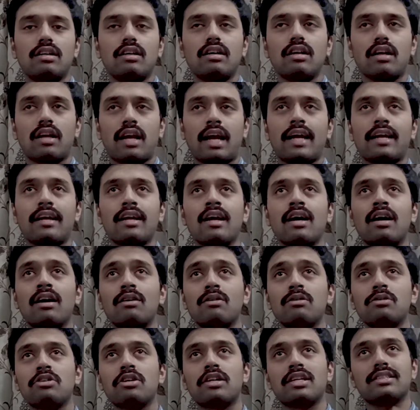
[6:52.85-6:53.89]
Right now
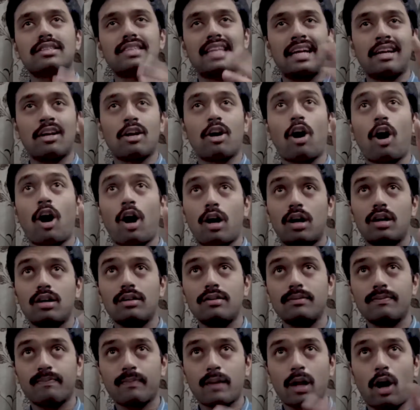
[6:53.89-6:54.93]
you can send
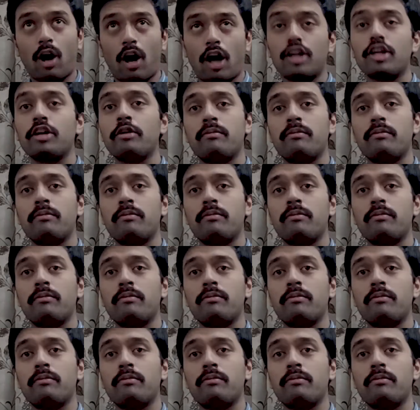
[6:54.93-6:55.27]
audio